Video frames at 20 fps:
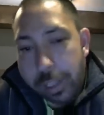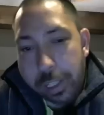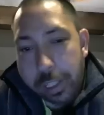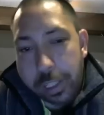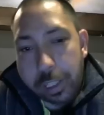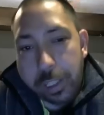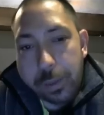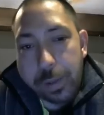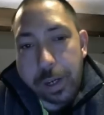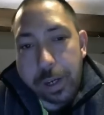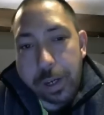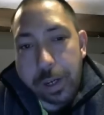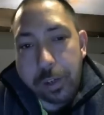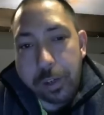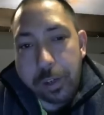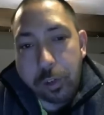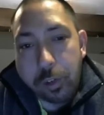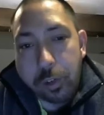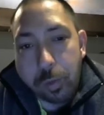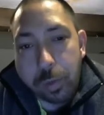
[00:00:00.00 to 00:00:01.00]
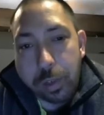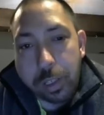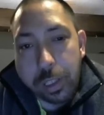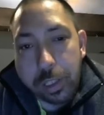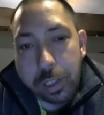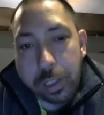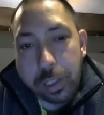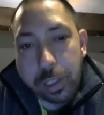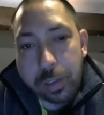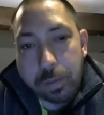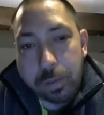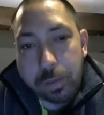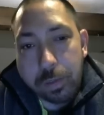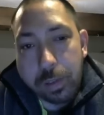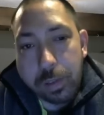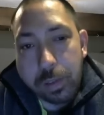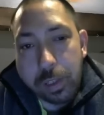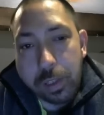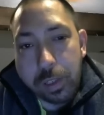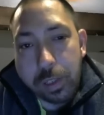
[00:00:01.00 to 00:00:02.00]
U.S. where you really don't have to
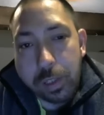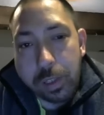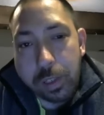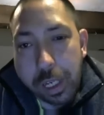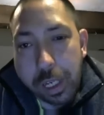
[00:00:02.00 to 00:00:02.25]
pay anything.